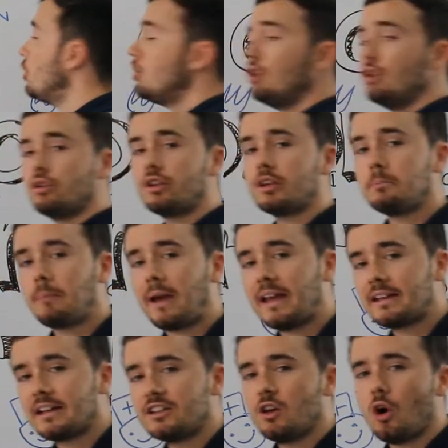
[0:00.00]
you can
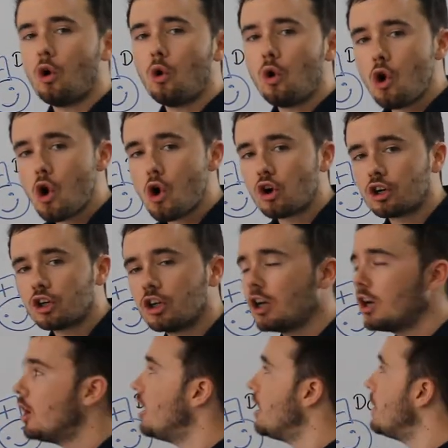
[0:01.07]
make an
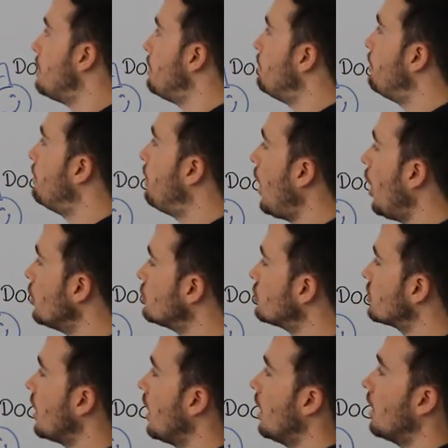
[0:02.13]
OR
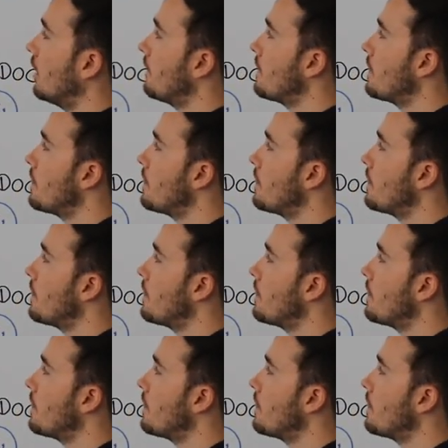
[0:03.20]
poster.